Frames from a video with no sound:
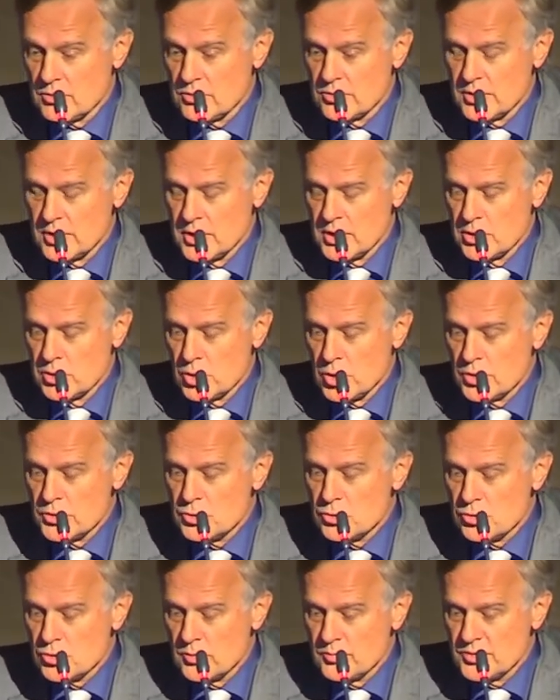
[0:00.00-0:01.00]
or in
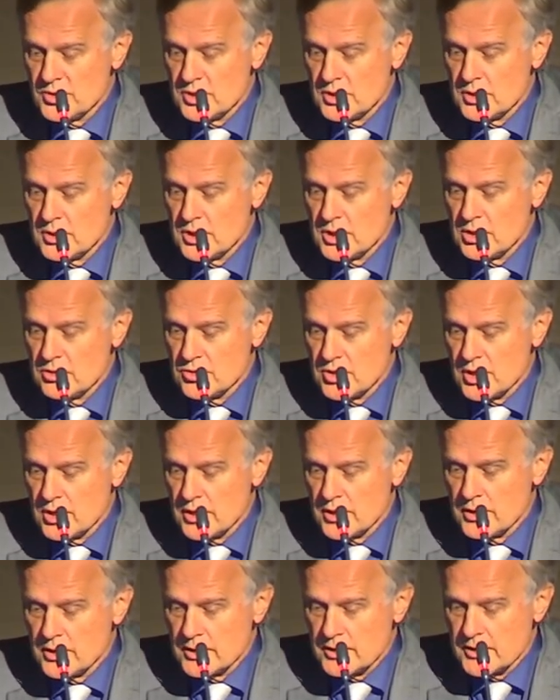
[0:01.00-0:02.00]
non-European
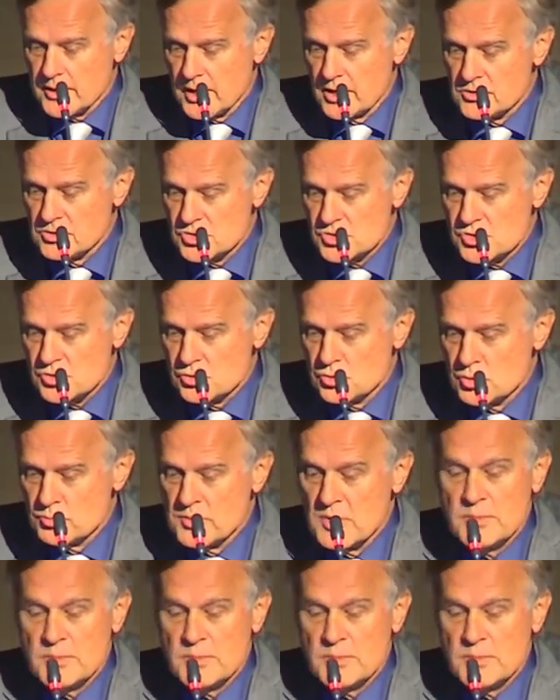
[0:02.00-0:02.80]
area countries too,